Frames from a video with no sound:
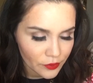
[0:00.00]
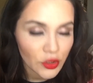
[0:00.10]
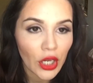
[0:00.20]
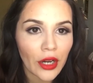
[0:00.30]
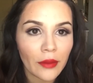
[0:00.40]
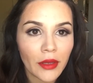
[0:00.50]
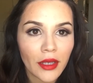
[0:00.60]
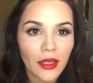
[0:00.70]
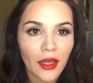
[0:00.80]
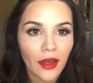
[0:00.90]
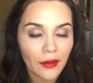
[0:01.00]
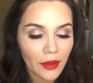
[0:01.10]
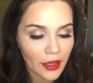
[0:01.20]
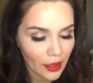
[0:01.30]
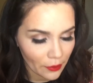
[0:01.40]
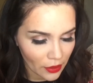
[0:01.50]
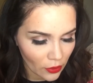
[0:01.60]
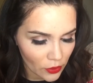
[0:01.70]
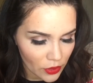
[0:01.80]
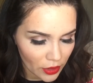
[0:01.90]
Sorry, I'm looking down. I'm looking at my
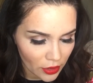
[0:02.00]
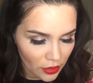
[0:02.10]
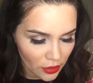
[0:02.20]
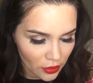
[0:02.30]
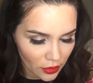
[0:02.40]
notes right here.